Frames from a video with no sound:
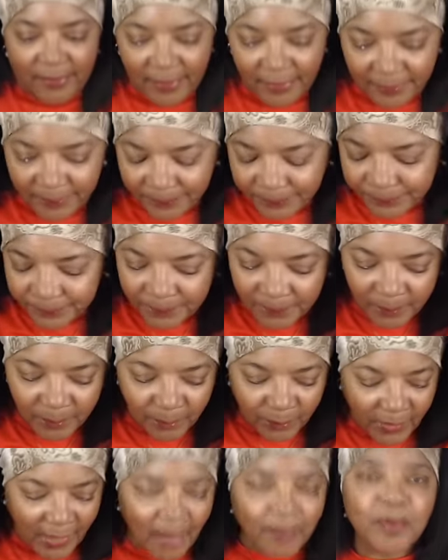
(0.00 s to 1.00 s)
it
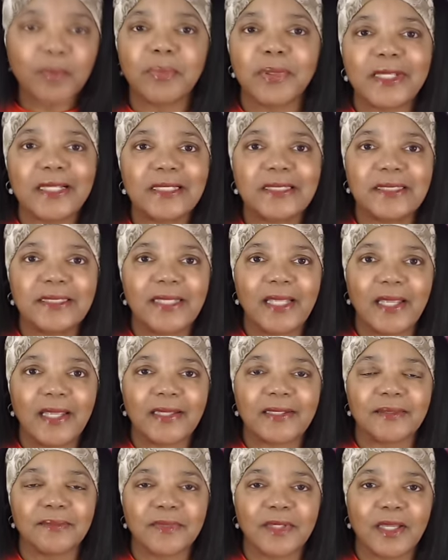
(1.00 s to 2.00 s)
probably today
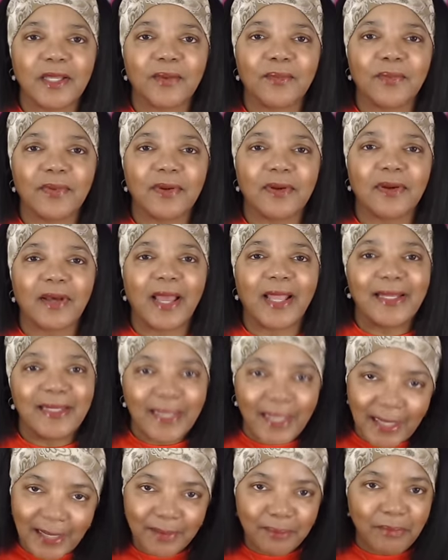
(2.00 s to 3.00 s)
and I'm like well I
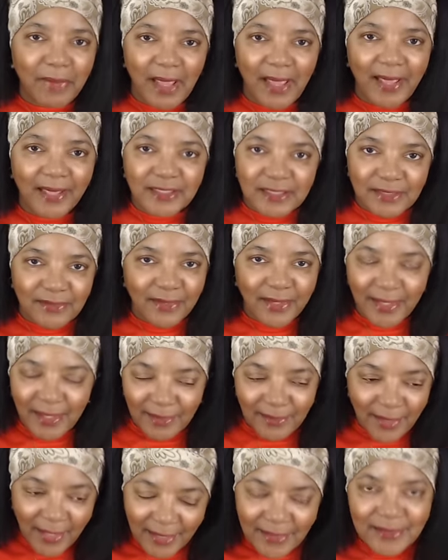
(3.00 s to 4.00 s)
need it back so I
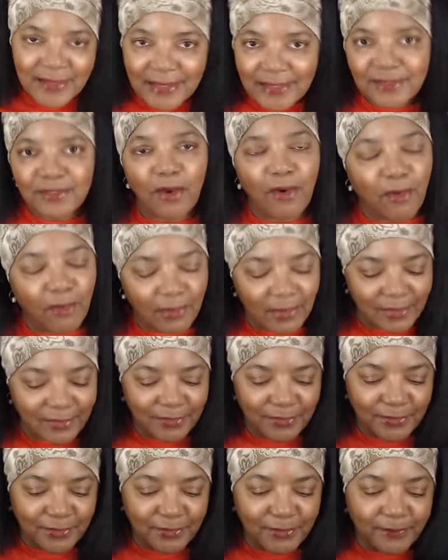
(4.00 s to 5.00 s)
can at least haul it
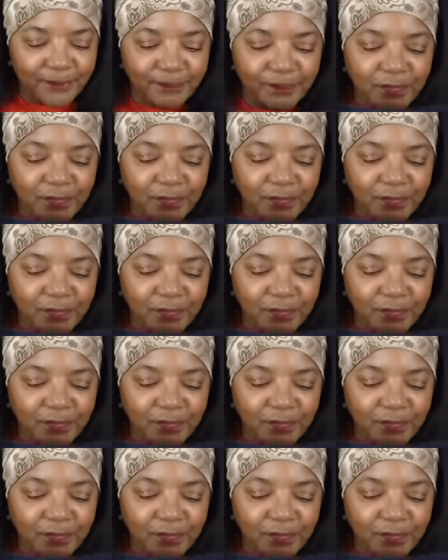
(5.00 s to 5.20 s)
so